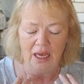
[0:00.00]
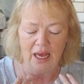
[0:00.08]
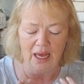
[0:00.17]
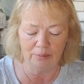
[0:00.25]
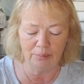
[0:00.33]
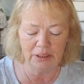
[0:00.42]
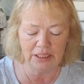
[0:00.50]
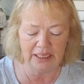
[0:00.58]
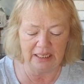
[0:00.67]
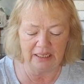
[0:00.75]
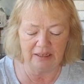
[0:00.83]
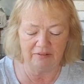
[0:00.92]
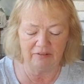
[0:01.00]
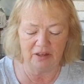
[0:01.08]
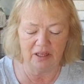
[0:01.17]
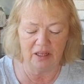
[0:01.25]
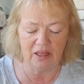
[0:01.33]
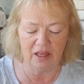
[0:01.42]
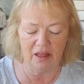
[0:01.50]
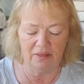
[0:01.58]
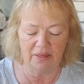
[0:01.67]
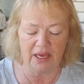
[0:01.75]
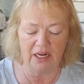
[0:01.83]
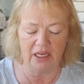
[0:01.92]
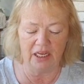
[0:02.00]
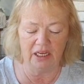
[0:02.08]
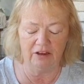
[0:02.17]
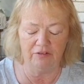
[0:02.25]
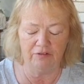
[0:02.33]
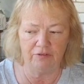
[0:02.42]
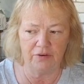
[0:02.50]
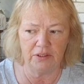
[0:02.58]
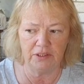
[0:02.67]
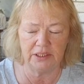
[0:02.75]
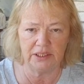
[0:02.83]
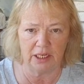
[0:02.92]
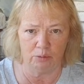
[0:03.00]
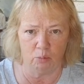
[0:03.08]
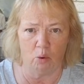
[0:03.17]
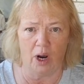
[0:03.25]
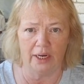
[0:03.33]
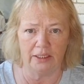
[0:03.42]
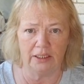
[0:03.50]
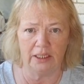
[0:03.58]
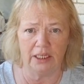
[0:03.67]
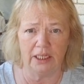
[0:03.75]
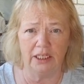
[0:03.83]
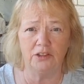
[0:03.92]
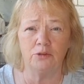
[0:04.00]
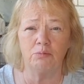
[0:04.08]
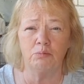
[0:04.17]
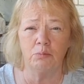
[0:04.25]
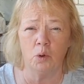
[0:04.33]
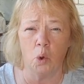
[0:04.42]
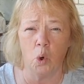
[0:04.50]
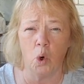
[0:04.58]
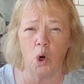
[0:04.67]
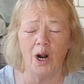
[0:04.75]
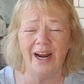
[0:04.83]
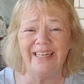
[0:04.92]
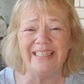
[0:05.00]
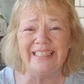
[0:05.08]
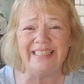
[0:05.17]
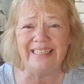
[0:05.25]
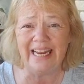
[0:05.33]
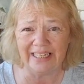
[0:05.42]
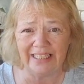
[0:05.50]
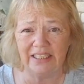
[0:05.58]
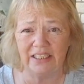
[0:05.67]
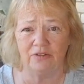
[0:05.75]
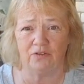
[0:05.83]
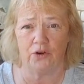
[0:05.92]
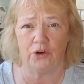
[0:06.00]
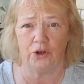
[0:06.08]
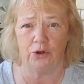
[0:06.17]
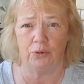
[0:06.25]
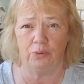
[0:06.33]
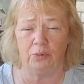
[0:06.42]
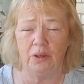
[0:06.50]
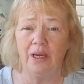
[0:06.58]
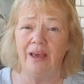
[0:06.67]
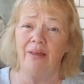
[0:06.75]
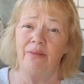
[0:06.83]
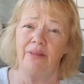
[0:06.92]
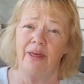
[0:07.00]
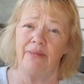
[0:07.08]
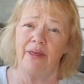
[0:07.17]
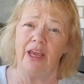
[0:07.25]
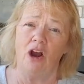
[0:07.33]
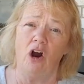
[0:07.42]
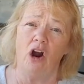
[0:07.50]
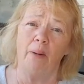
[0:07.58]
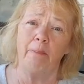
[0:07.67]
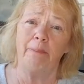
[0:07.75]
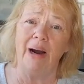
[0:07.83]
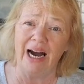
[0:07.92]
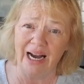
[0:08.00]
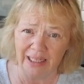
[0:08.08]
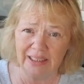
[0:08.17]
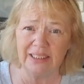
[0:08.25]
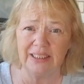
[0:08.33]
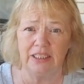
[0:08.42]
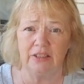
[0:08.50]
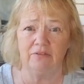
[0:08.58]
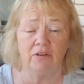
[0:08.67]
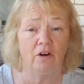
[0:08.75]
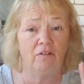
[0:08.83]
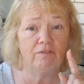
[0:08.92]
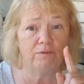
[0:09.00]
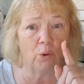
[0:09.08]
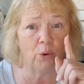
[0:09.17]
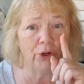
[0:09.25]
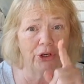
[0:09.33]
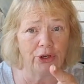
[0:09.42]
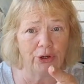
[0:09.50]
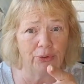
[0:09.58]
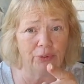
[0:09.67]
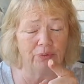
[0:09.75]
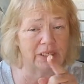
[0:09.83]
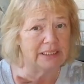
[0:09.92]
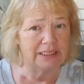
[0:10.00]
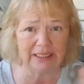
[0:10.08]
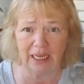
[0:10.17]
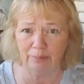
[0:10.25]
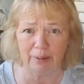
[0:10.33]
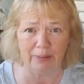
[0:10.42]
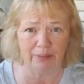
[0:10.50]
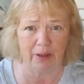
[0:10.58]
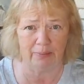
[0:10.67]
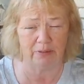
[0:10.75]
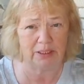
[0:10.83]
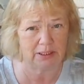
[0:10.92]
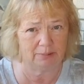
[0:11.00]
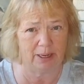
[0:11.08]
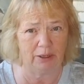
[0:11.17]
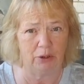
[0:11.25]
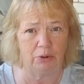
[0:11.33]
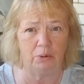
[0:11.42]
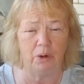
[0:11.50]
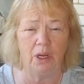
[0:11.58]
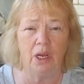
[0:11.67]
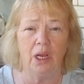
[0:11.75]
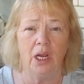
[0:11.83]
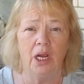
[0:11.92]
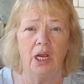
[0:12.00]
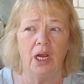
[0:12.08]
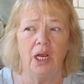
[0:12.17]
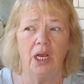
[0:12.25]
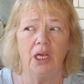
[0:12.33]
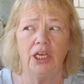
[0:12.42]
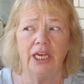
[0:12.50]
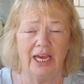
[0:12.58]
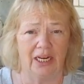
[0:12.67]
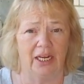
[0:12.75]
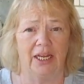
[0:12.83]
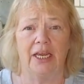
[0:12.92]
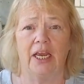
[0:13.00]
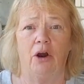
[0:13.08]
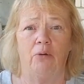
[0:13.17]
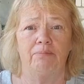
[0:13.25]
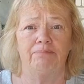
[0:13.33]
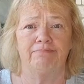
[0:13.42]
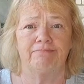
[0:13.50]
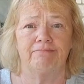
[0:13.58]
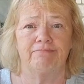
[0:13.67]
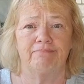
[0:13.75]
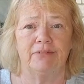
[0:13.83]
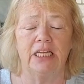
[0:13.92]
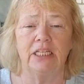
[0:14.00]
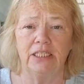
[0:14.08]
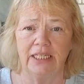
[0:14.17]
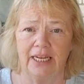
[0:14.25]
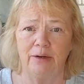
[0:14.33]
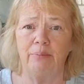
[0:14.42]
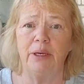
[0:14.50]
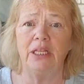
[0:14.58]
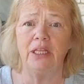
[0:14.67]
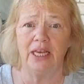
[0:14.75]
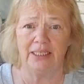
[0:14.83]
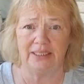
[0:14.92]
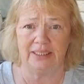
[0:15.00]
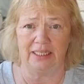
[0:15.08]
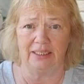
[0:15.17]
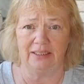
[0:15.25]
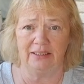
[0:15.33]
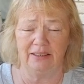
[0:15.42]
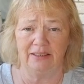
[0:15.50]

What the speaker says: I believe that if someone is more negative for you than they are positive for you, this is not about them, this is about you, you got to let it go. Let it be a lesson.